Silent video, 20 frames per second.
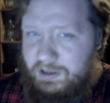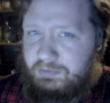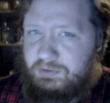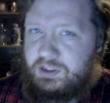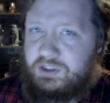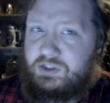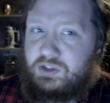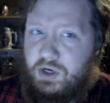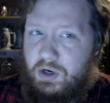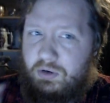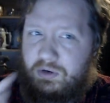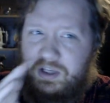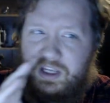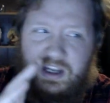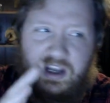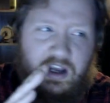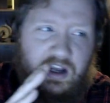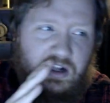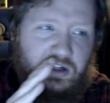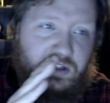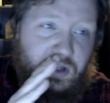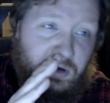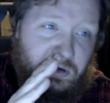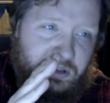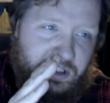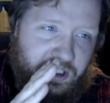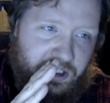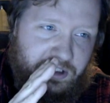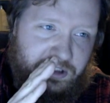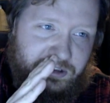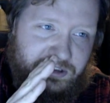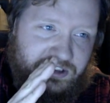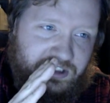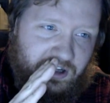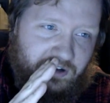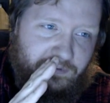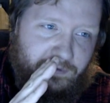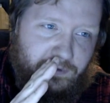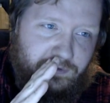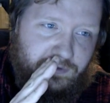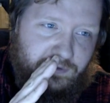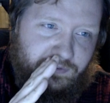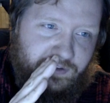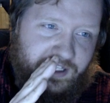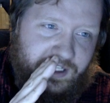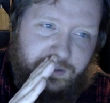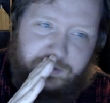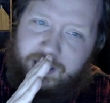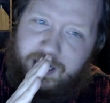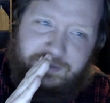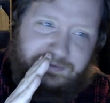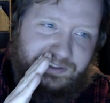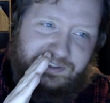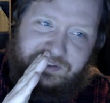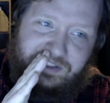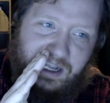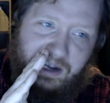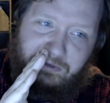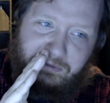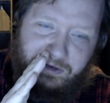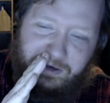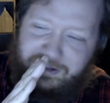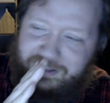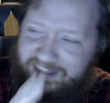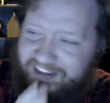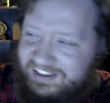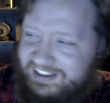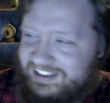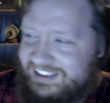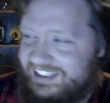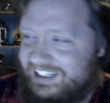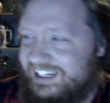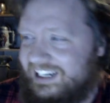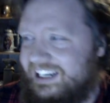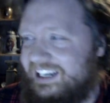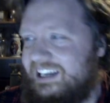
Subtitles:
Just joking. Don't kill yourself over video games. It's not worth it.